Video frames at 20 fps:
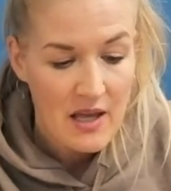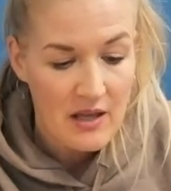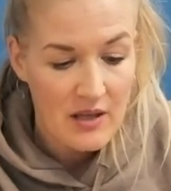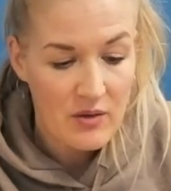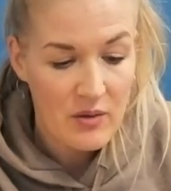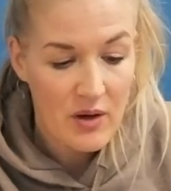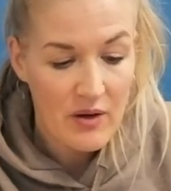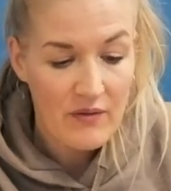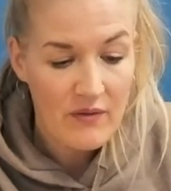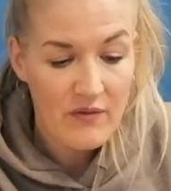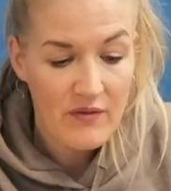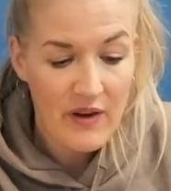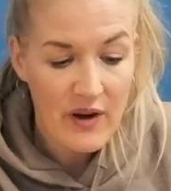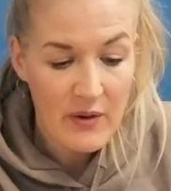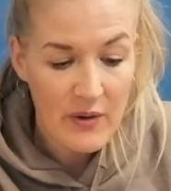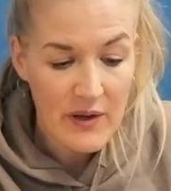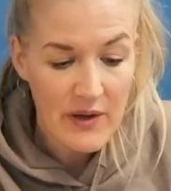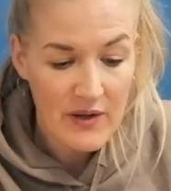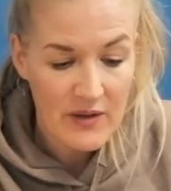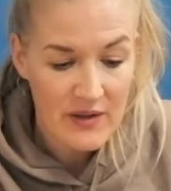You are
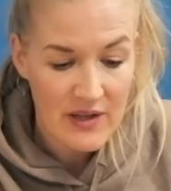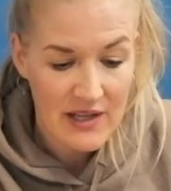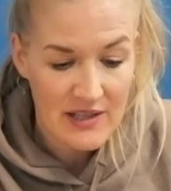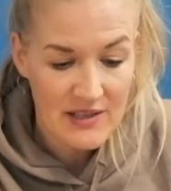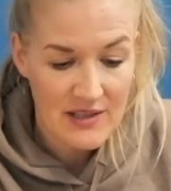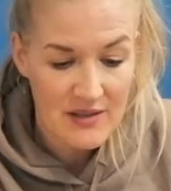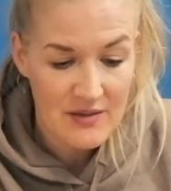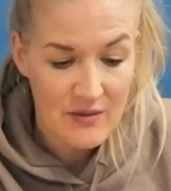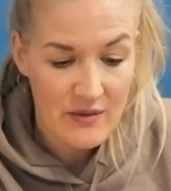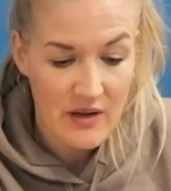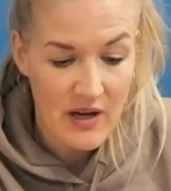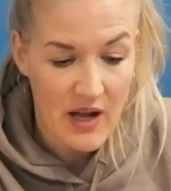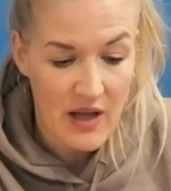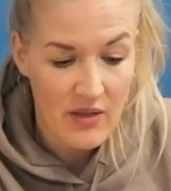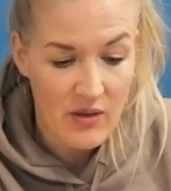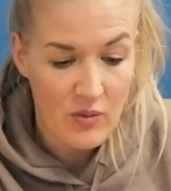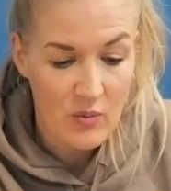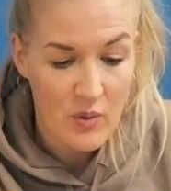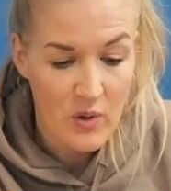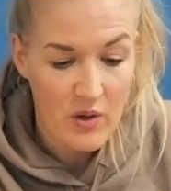very connected to the
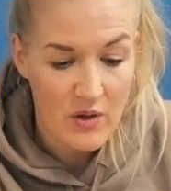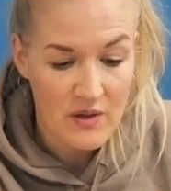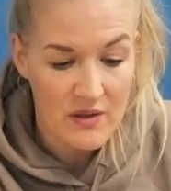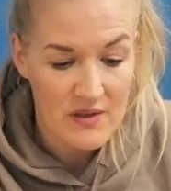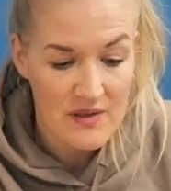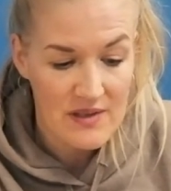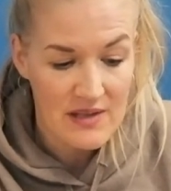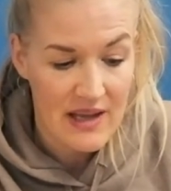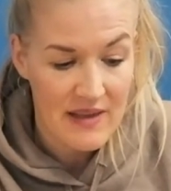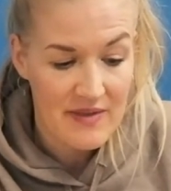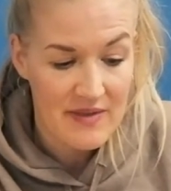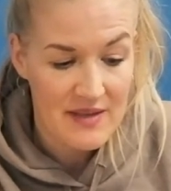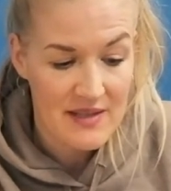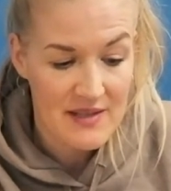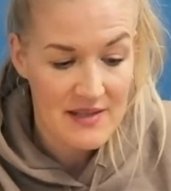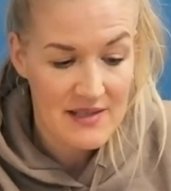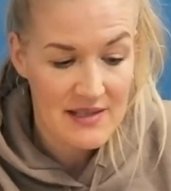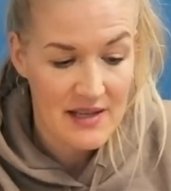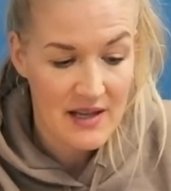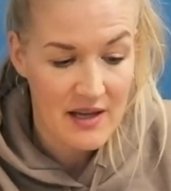other worlds at
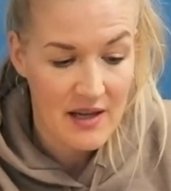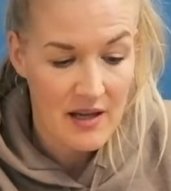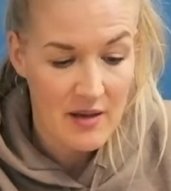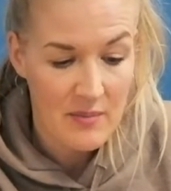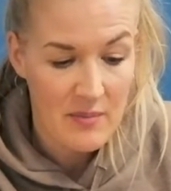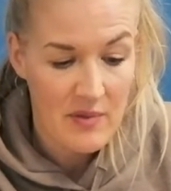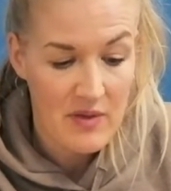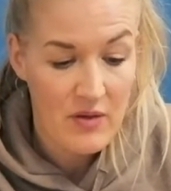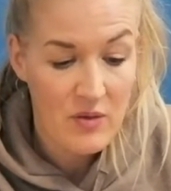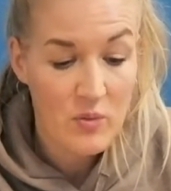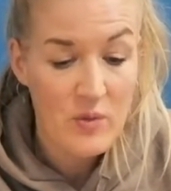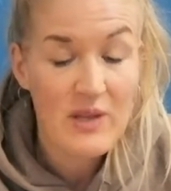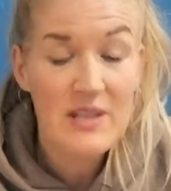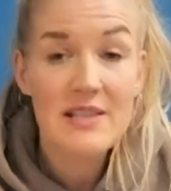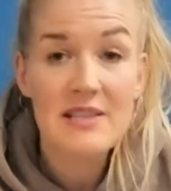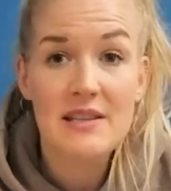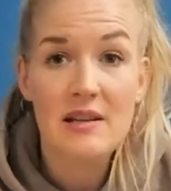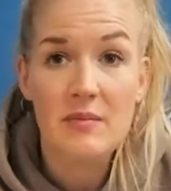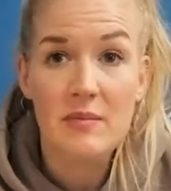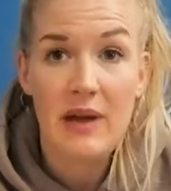this time. The
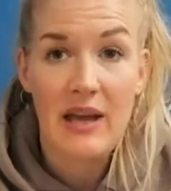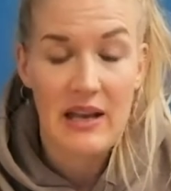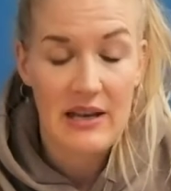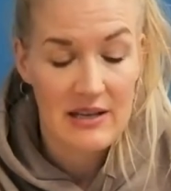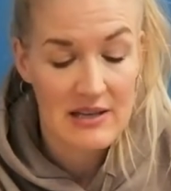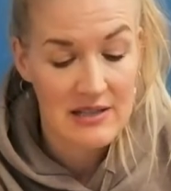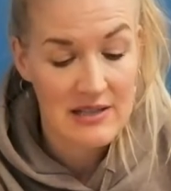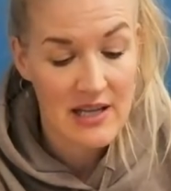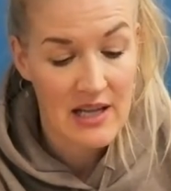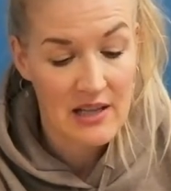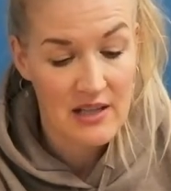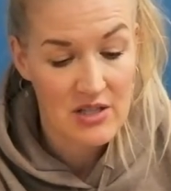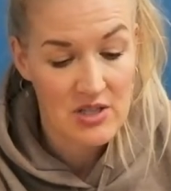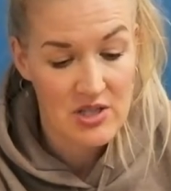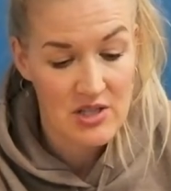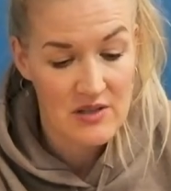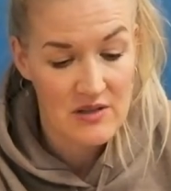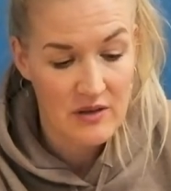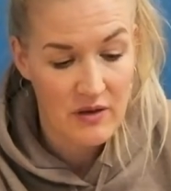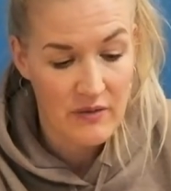wisdom and
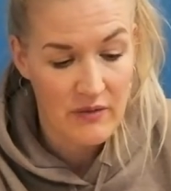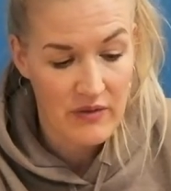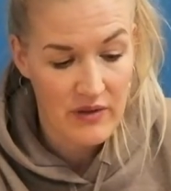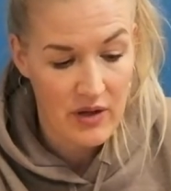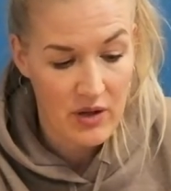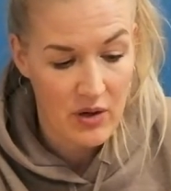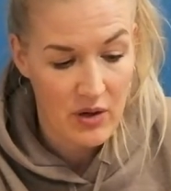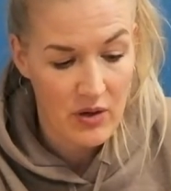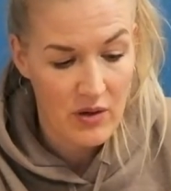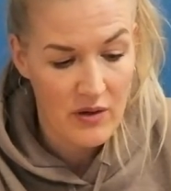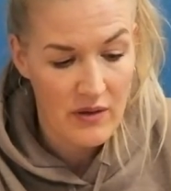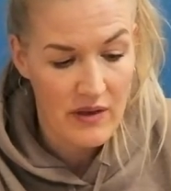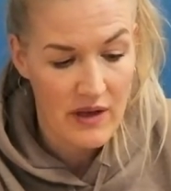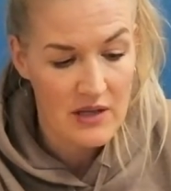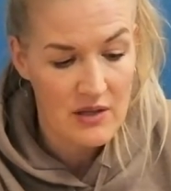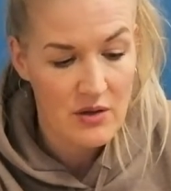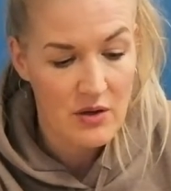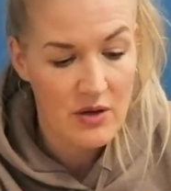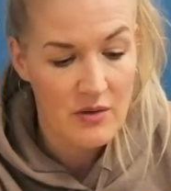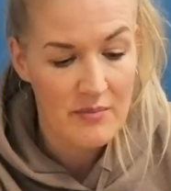intelligence of the earth
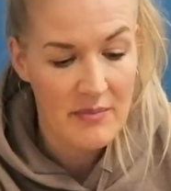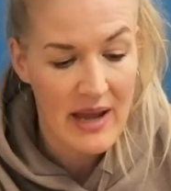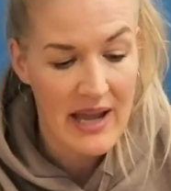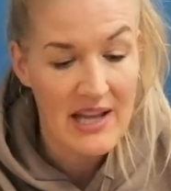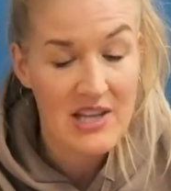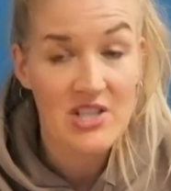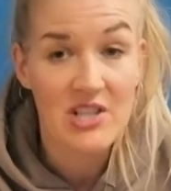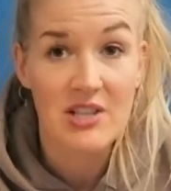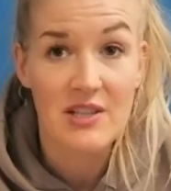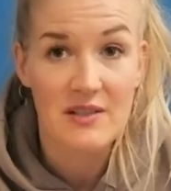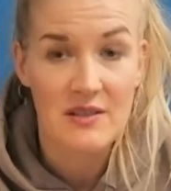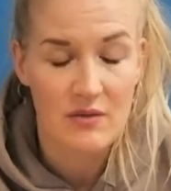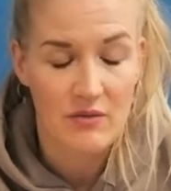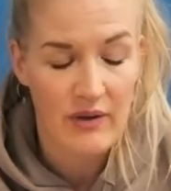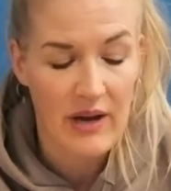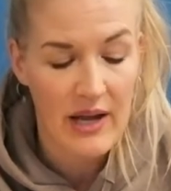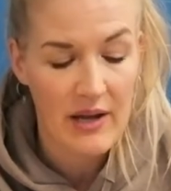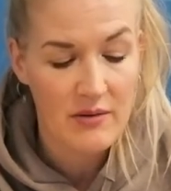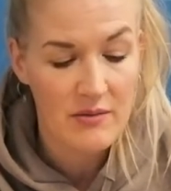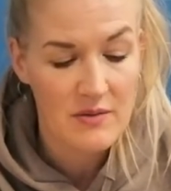and her magic
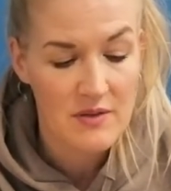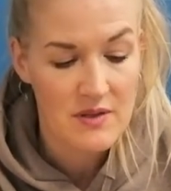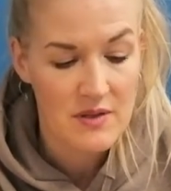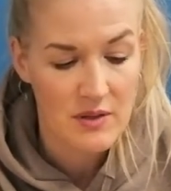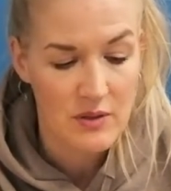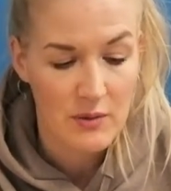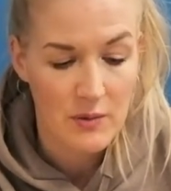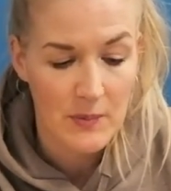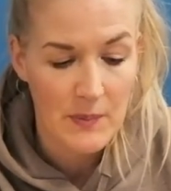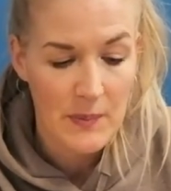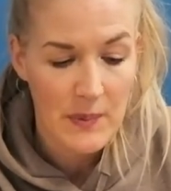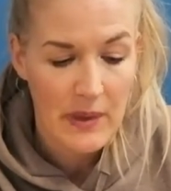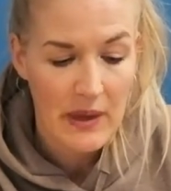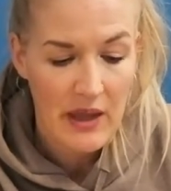surrounds you.